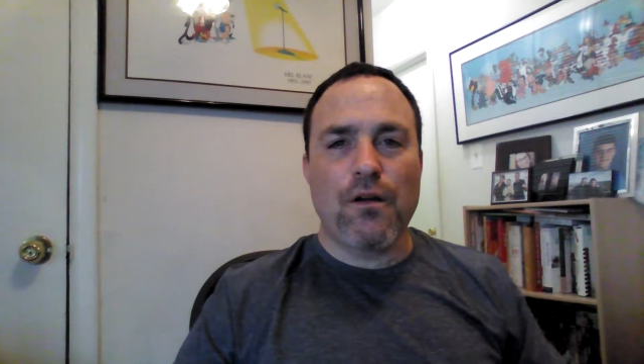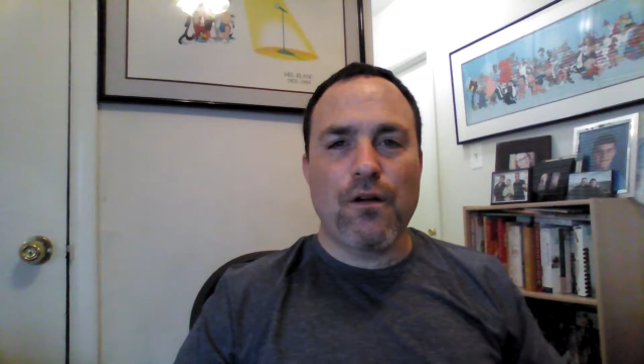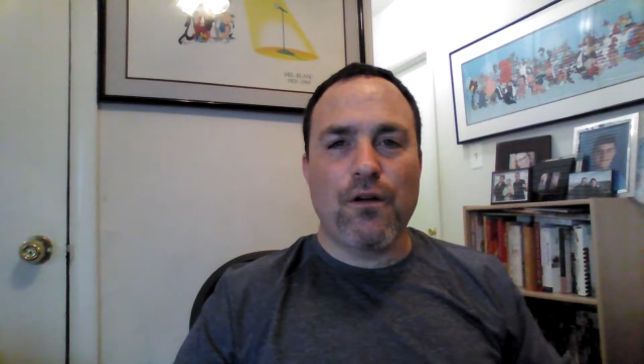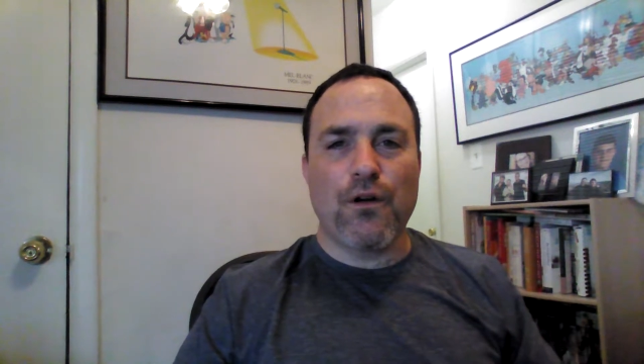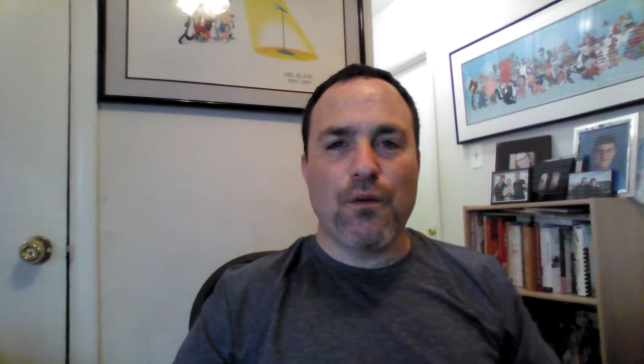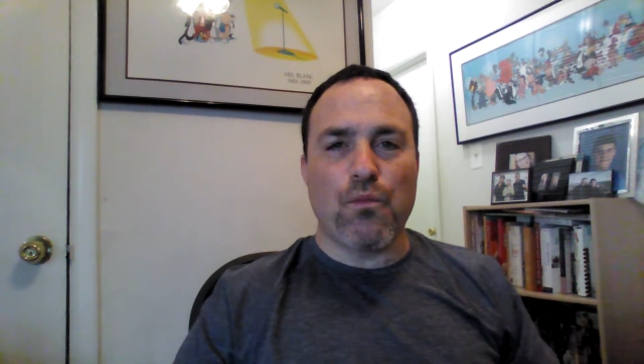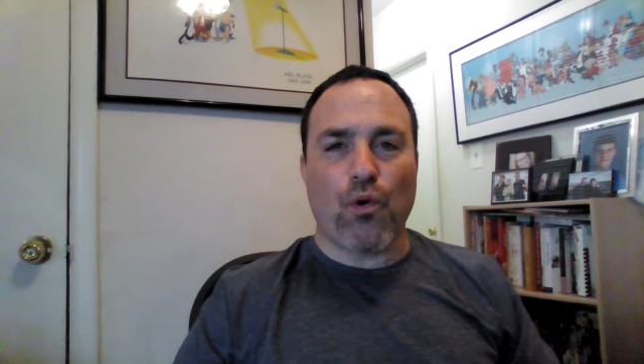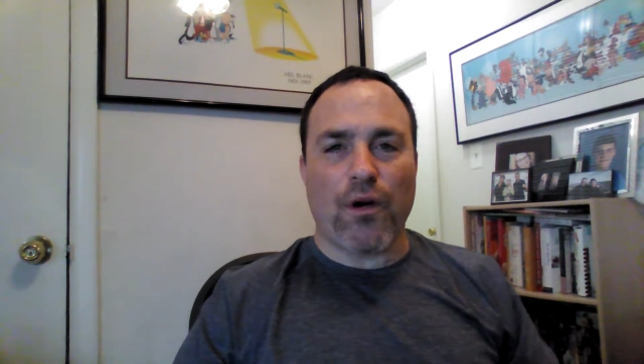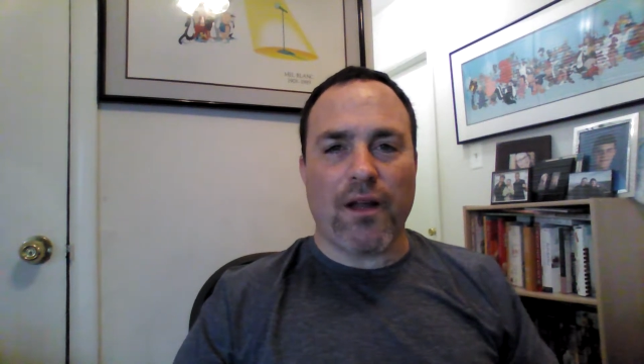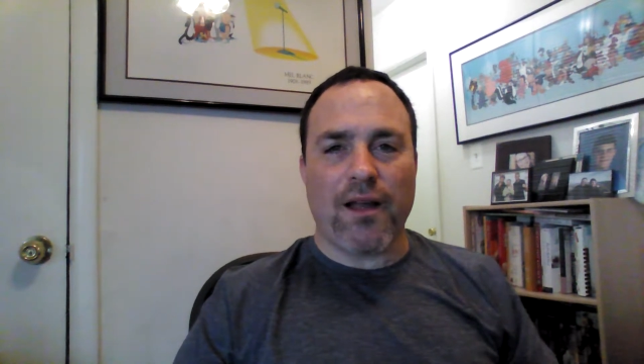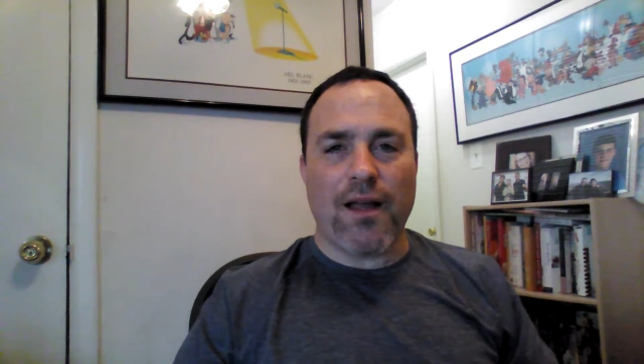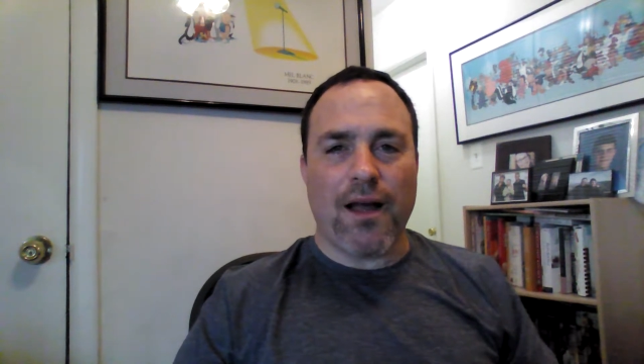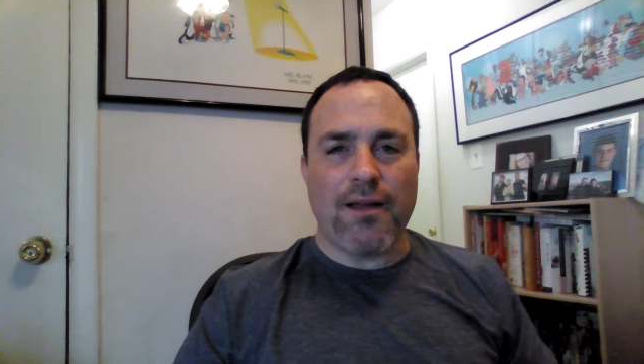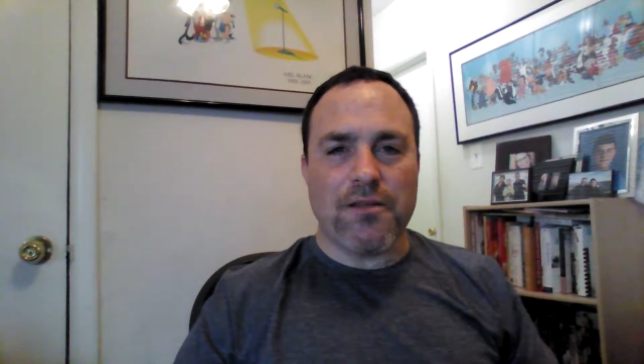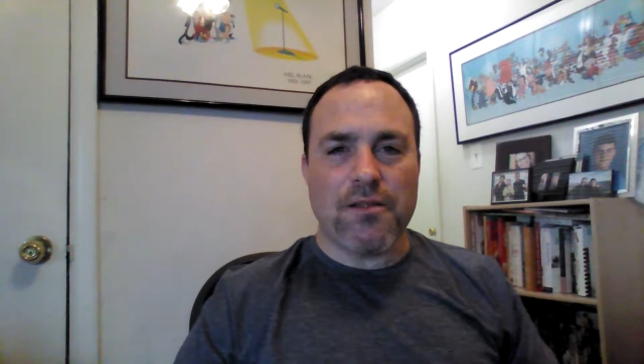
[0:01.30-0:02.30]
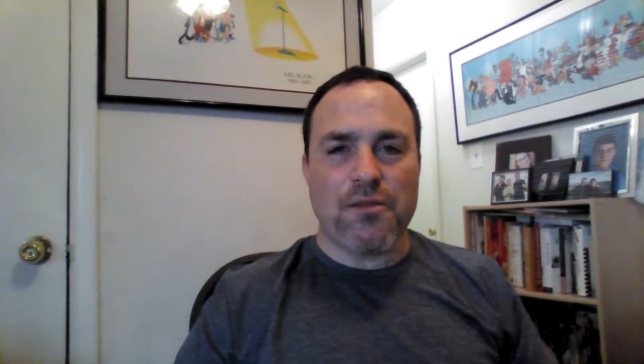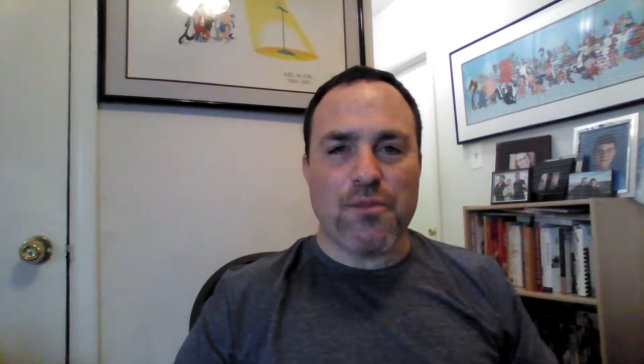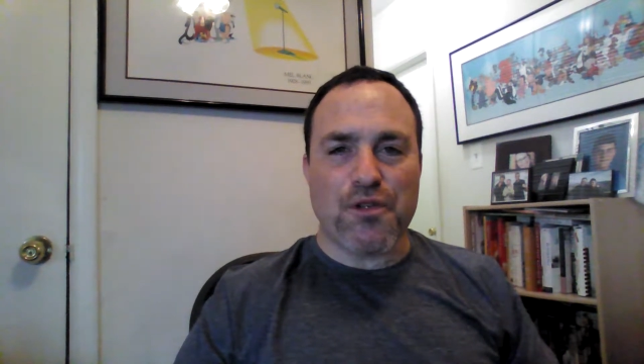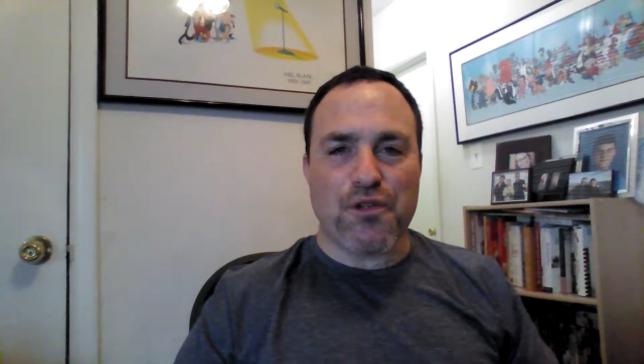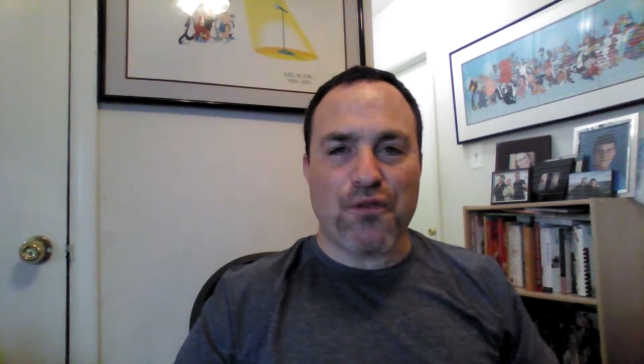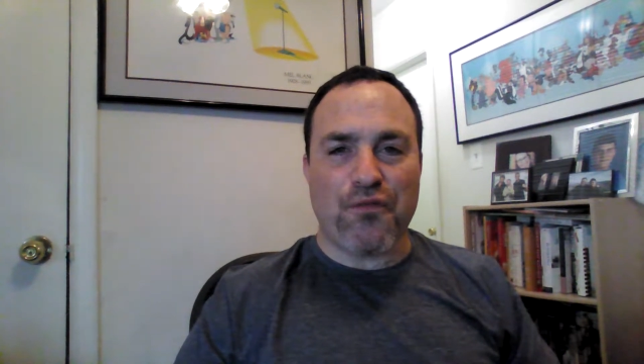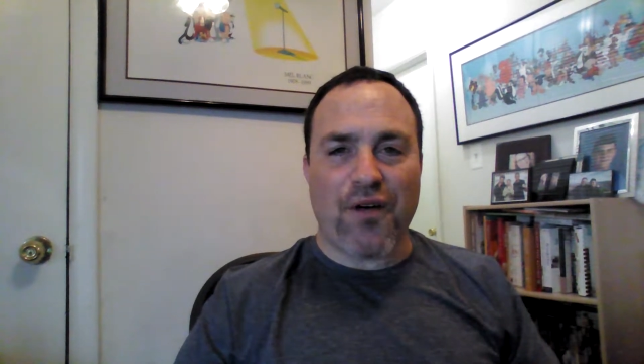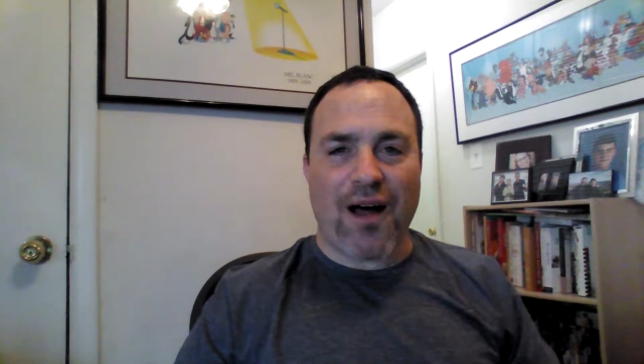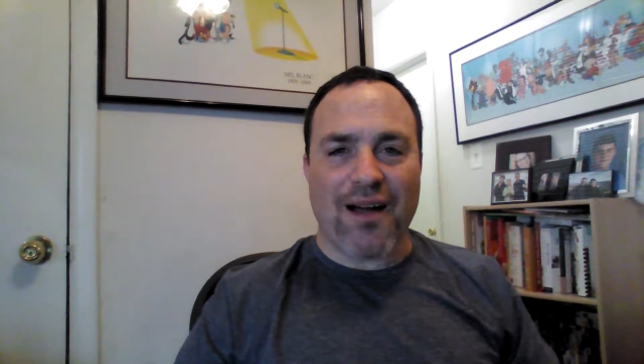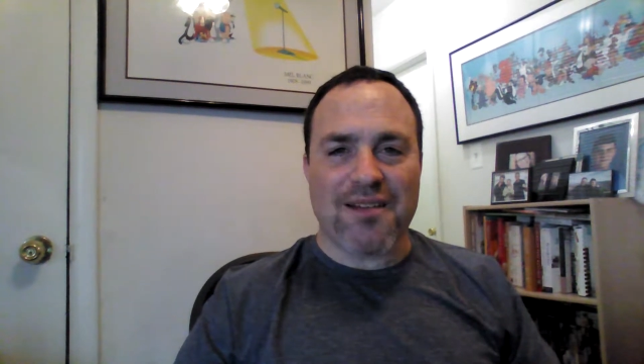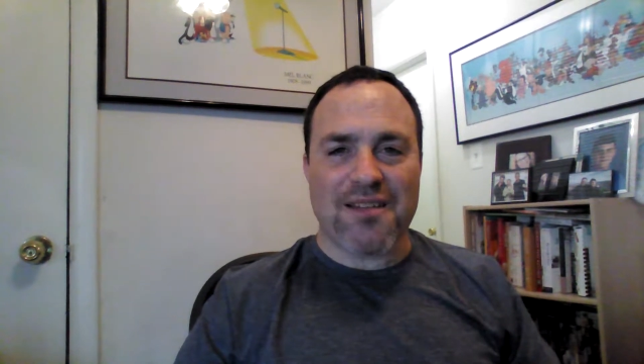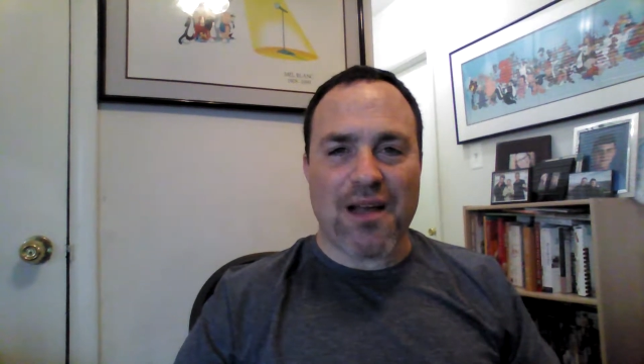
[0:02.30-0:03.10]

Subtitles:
Good morning, guys. It's Mr. Fox.